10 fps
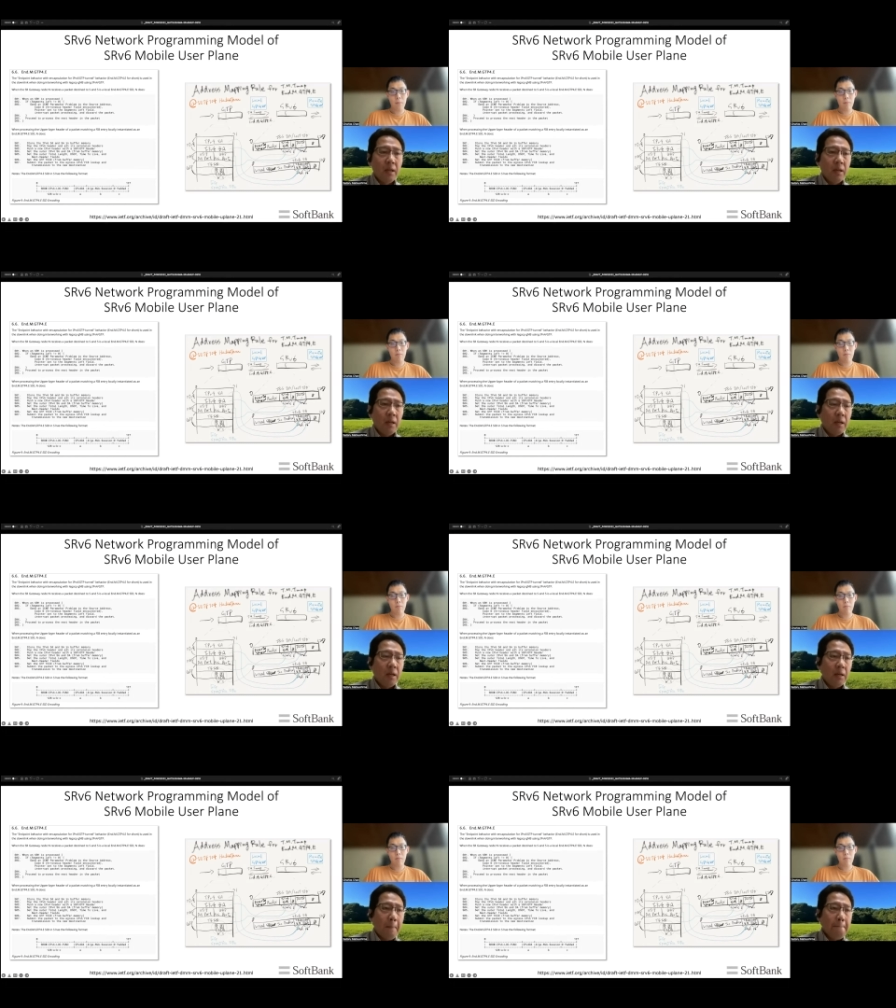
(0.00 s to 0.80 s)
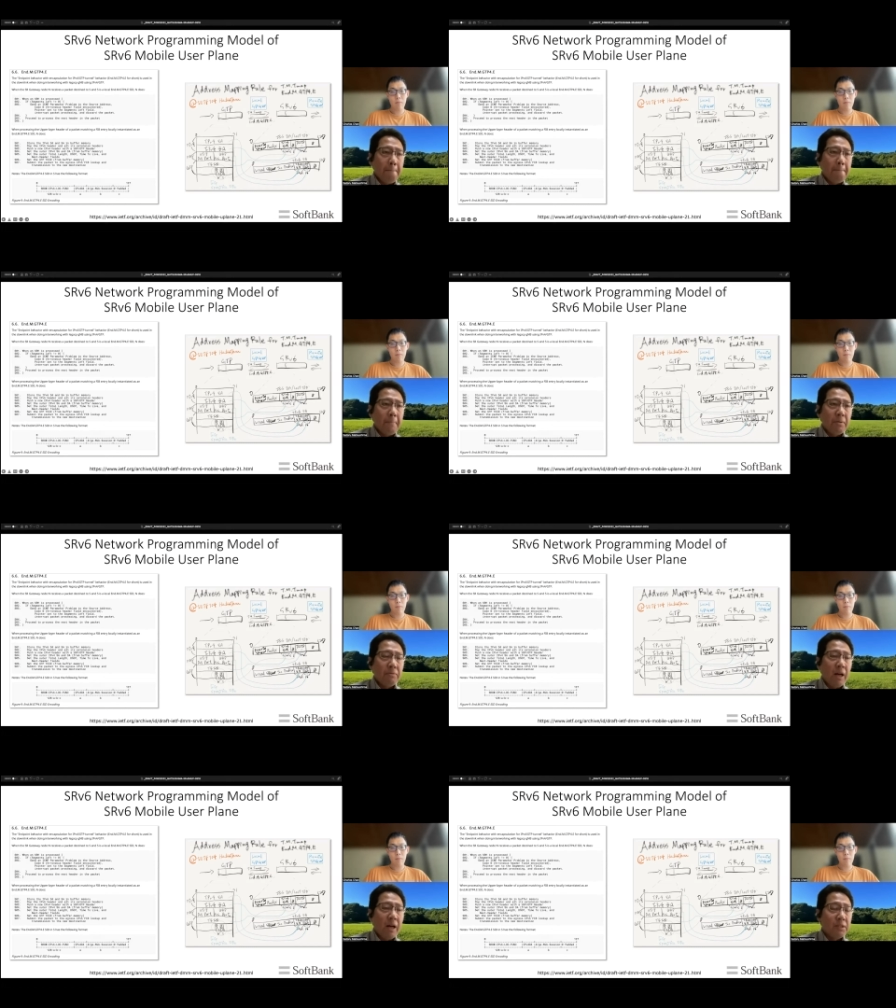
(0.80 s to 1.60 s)

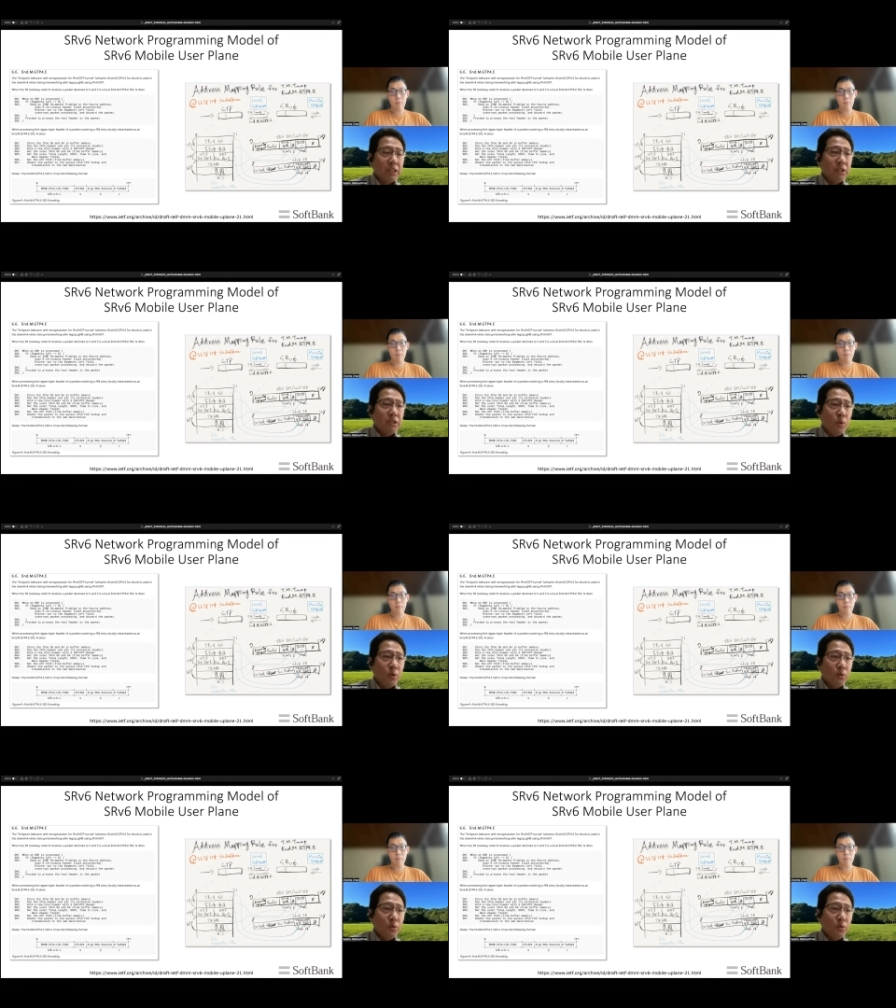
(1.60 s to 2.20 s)
5G node